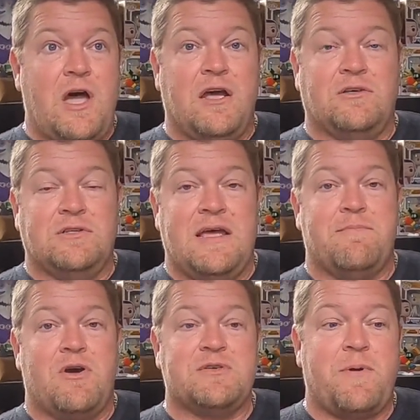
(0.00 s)
Donald at
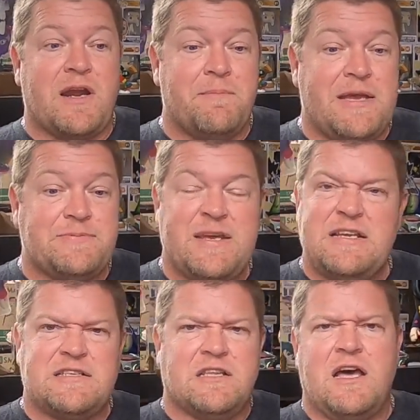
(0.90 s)
Mars Bargain Basement, he
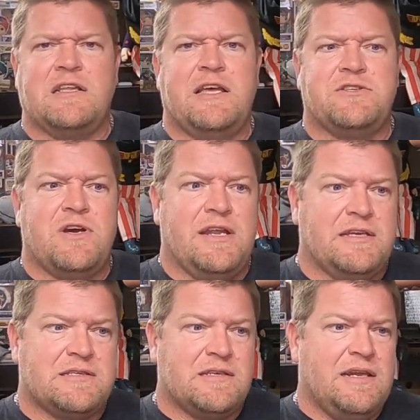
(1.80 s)
does a lot of
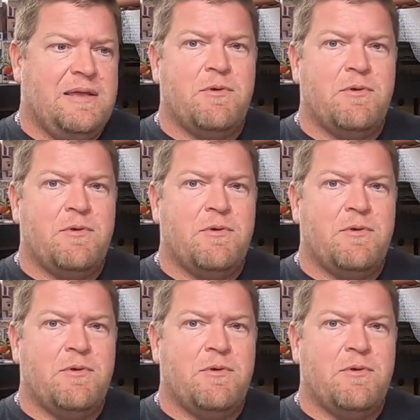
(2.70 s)
electronics, and